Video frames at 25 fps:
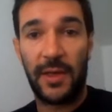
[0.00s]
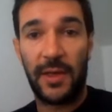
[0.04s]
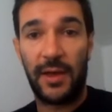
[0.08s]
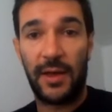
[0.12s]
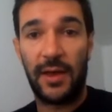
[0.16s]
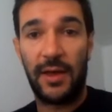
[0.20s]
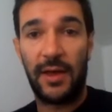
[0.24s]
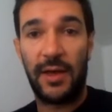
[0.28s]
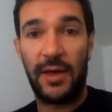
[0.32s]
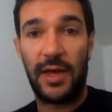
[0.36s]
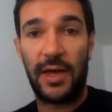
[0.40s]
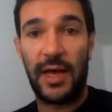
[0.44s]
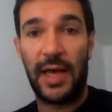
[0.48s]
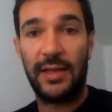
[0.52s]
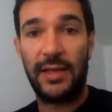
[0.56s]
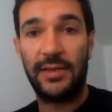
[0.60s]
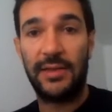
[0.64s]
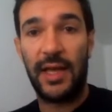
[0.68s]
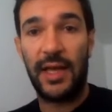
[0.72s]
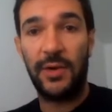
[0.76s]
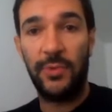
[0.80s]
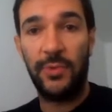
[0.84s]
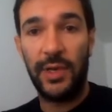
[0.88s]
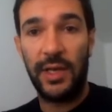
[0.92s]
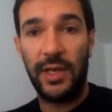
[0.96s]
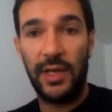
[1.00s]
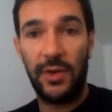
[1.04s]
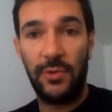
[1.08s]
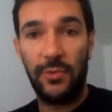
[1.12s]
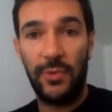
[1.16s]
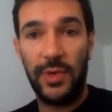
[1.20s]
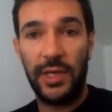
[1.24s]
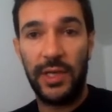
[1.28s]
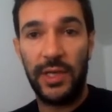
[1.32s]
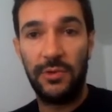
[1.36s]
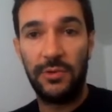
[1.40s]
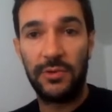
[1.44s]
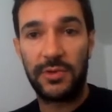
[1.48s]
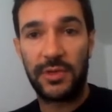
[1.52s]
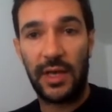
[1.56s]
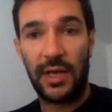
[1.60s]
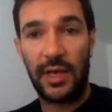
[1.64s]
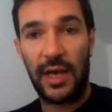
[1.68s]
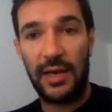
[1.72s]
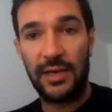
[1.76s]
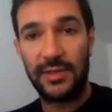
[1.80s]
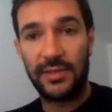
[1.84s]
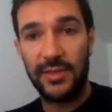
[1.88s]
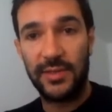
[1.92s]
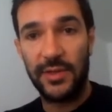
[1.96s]
and then we use
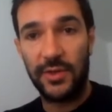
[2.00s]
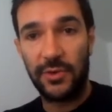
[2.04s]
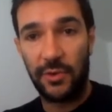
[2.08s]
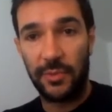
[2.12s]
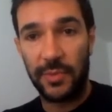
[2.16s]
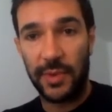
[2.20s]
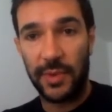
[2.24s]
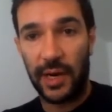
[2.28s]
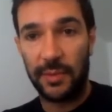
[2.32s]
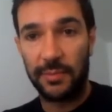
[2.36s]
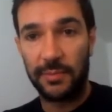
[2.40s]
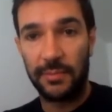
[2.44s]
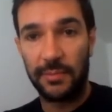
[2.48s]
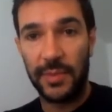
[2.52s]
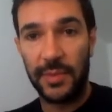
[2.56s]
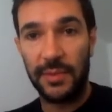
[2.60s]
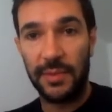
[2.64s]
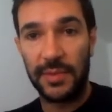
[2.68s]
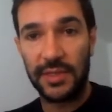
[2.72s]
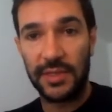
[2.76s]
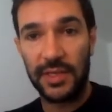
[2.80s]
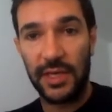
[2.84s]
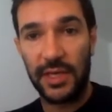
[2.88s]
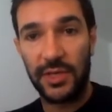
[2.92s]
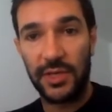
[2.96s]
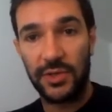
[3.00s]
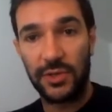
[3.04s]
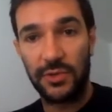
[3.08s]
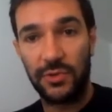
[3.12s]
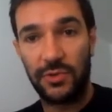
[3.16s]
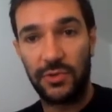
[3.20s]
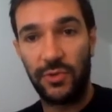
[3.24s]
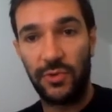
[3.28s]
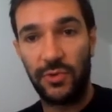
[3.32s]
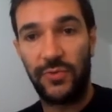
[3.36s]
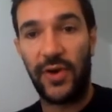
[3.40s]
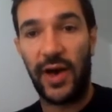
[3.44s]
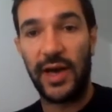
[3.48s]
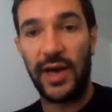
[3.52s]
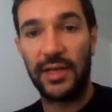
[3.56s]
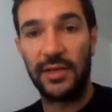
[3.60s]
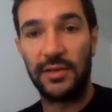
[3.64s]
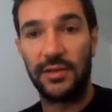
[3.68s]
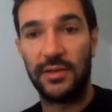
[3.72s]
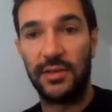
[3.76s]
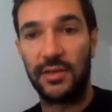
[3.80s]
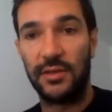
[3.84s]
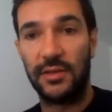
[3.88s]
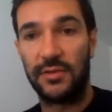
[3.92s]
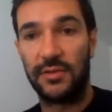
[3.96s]
L0 minimization to find
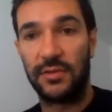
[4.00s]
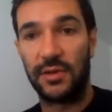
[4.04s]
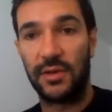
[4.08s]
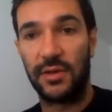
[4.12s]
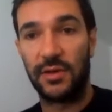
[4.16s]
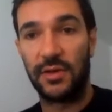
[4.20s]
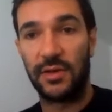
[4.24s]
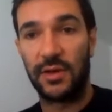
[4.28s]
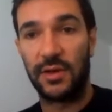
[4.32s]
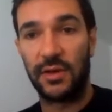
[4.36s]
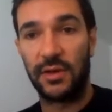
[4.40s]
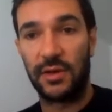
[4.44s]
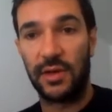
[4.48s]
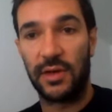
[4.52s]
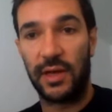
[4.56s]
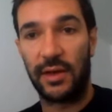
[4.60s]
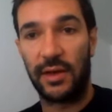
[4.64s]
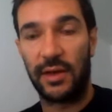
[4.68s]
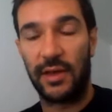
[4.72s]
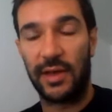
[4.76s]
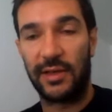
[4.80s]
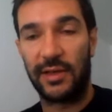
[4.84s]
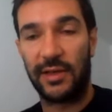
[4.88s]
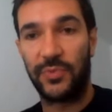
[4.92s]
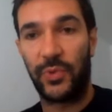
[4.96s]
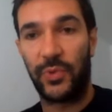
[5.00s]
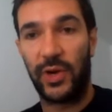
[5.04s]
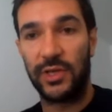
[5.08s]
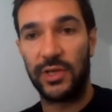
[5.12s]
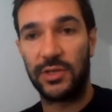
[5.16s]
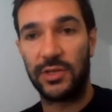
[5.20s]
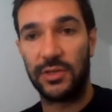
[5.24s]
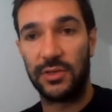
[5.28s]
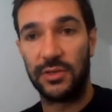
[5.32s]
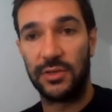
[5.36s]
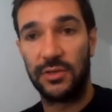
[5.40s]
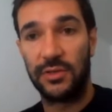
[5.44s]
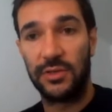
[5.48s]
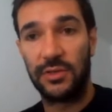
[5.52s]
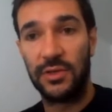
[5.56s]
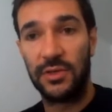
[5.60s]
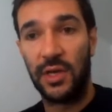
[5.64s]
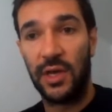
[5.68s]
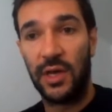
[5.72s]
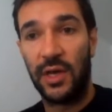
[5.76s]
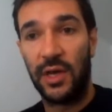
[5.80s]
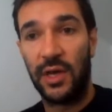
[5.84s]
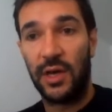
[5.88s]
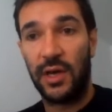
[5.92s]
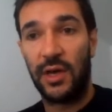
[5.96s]
these expressions
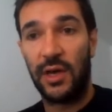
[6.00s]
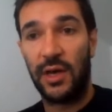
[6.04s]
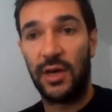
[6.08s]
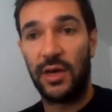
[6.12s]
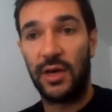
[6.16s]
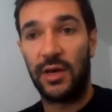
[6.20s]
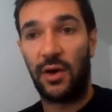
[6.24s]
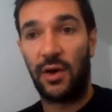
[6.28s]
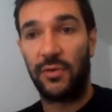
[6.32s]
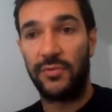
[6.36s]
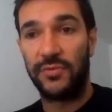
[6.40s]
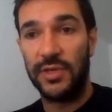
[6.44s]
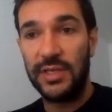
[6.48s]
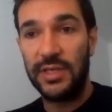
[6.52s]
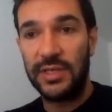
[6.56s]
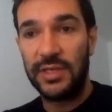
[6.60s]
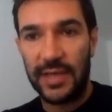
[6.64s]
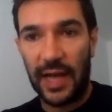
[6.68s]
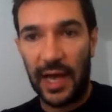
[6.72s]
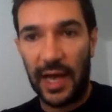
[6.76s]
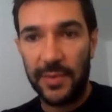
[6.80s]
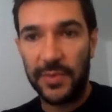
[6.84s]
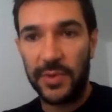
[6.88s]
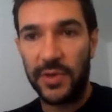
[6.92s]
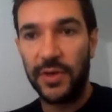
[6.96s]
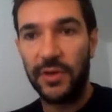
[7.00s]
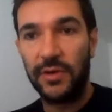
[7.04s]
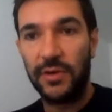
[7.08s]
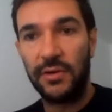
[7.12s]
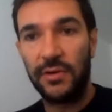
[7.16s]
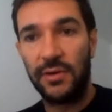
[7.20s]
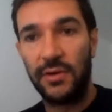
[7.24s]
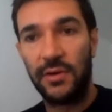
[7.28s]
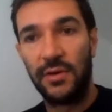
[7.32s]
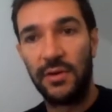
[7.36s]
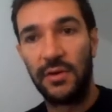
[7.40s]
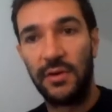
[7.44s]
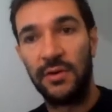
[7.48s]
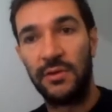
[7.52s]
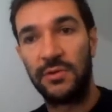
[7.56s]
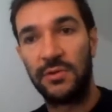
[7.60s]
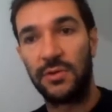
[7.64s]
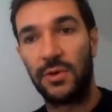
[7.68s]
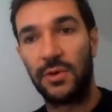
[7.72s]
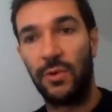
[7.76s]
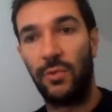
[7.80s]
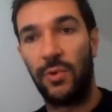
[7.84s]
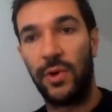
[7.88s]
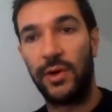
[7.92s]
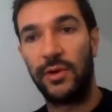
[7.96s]
of this type here.
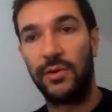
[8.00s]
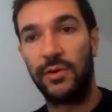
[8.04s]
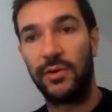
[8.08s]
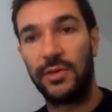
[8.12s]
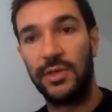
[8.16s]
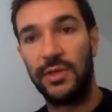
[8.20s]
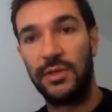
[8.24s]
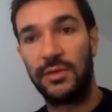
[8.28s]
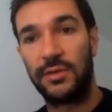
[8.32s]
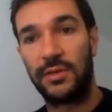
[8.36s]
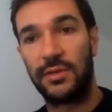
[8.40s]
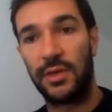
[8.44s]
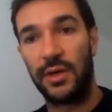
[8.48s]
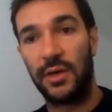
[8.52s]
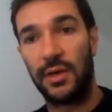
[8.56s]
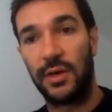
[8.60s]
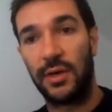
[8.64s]
So where this